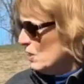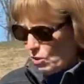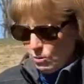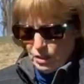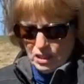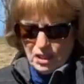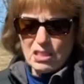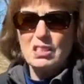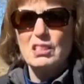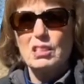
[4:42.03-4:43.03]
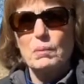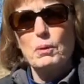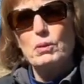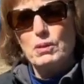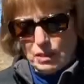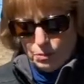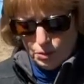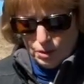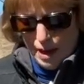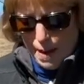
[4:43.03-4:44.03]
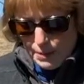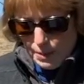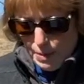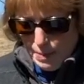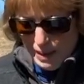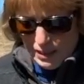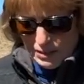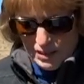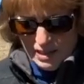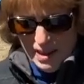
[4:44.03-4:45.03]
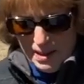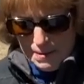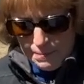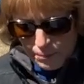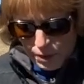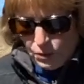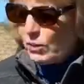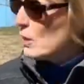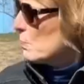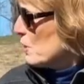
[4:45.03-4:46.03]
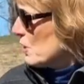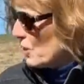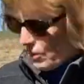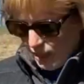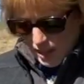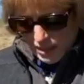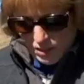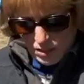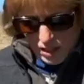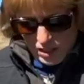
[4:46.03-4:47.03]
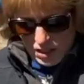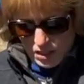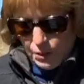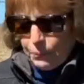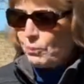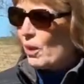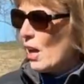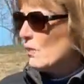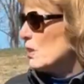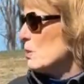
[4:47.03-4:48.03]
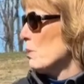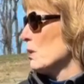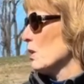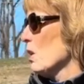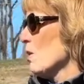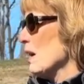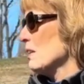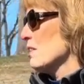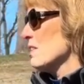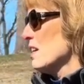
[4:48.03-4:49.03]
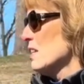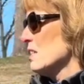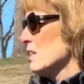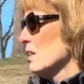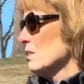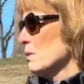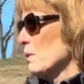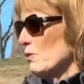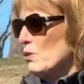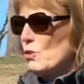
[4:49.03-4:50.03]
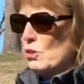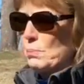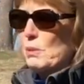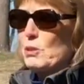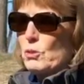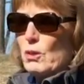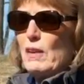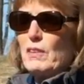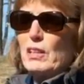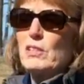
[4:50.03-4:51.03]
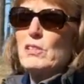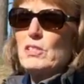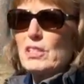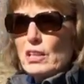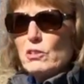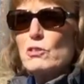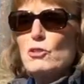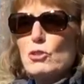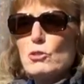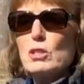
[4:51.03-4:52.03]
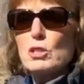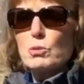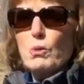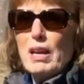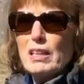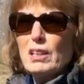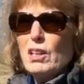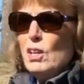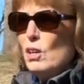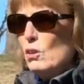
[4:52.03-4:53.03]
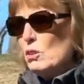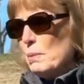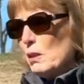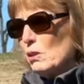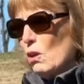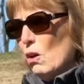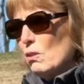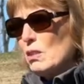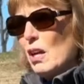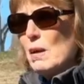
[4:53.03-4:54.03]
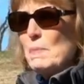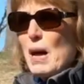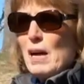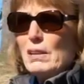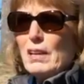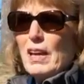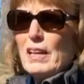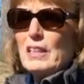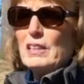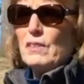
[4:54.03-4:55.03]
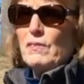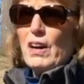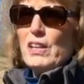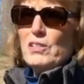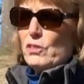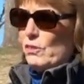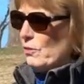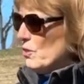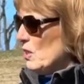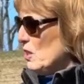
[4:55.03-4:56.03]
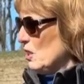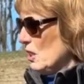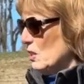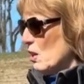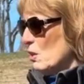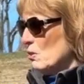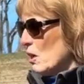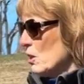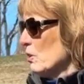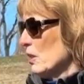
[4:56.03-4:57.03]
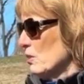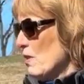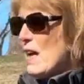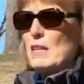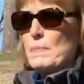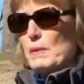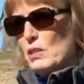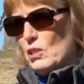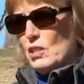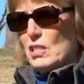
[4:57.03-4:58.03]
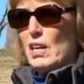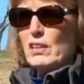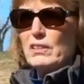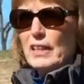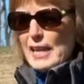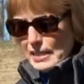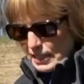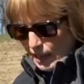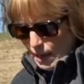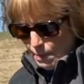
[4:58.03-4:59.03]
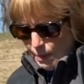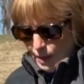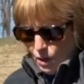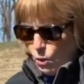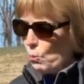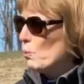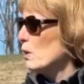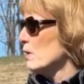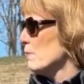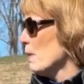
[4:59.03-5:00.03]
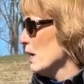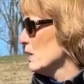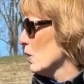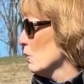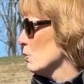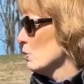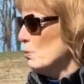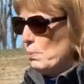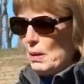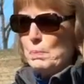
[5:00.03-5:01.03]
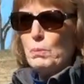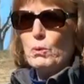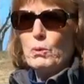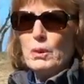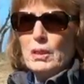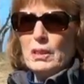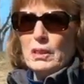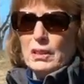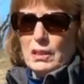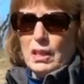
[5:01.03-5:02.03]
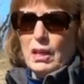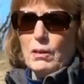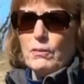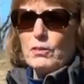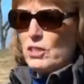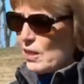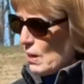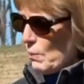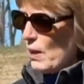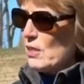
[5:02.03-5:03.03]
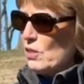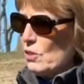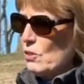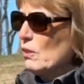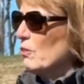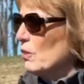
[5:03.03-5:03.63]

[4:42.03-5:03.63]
to assist these communities, and we're happy to be back here today. Really appreciate your kind introduction. I really want to call out and thank some of the future speakers we'll have here. Senator Judy Schwank, who's been a longtime ally and advisor for DCNR, not only in Reading, but in this entire landscape. one of my go-to people for statewide issues and for